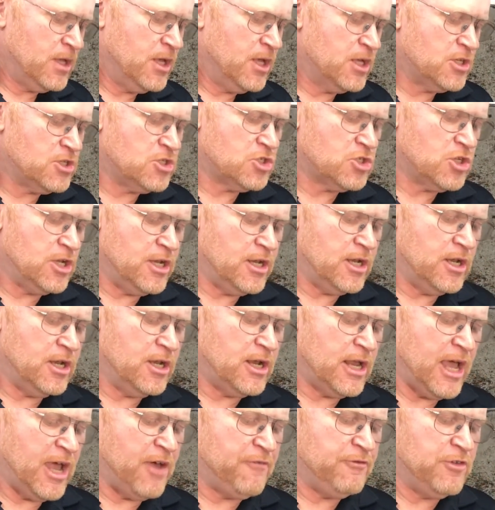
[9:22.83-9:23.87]
It's just a
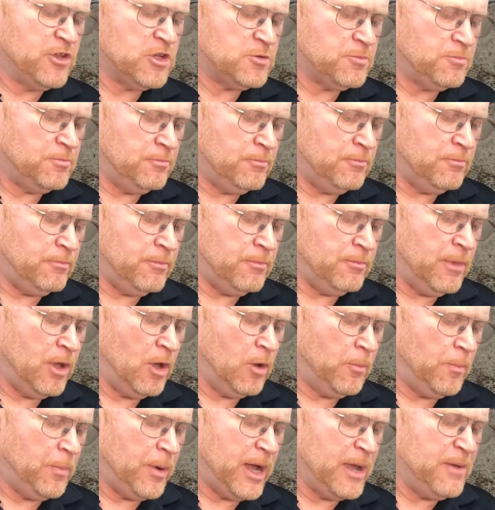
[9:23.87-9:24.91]
1/2-inch male
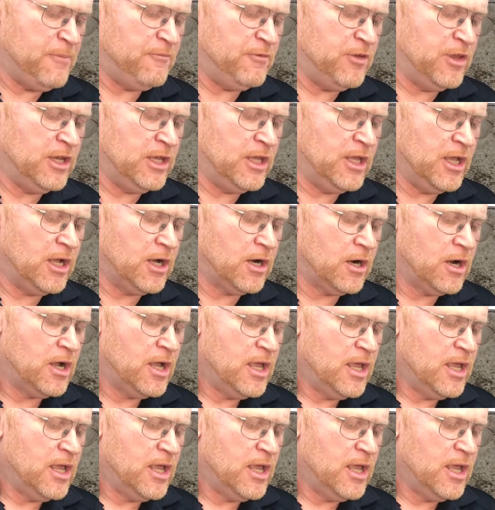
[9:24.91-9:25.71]
pipe fitting here.